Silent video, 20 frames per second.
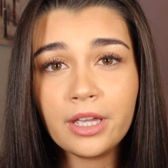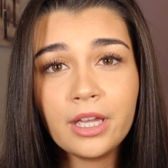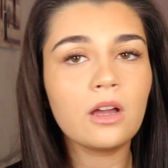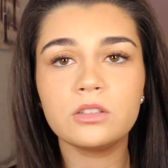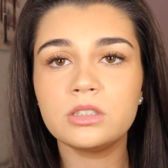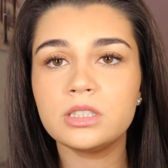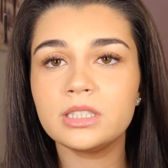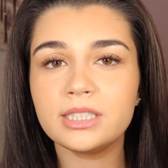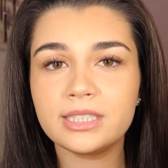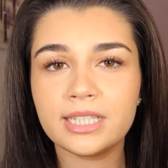Now
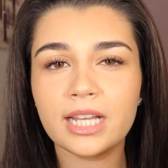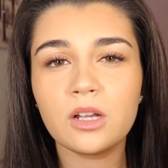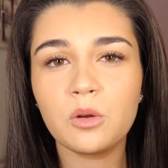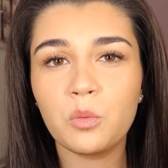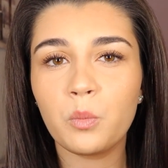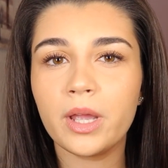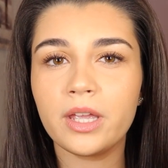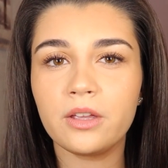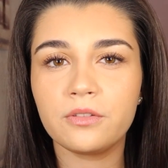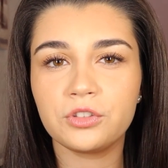onto the second
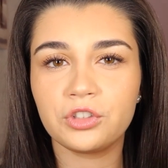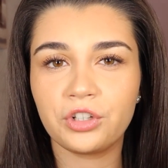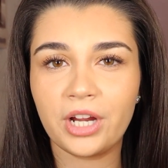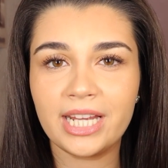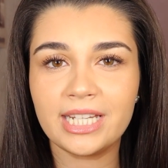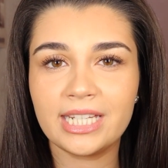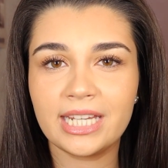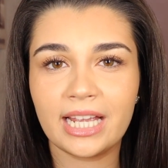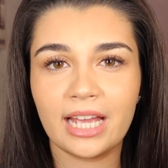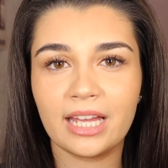way of
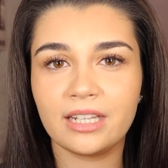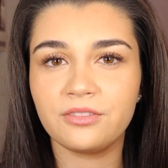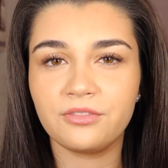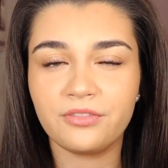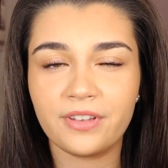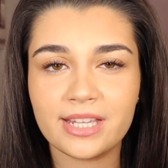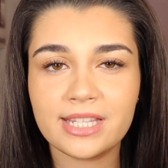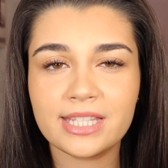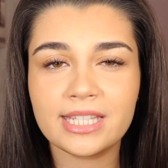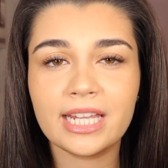trading and
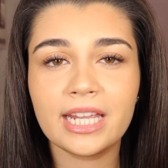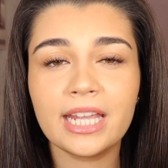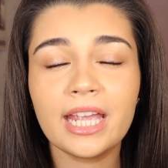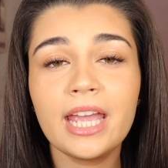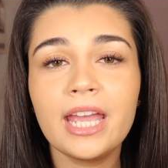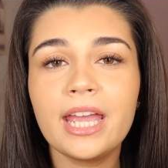investing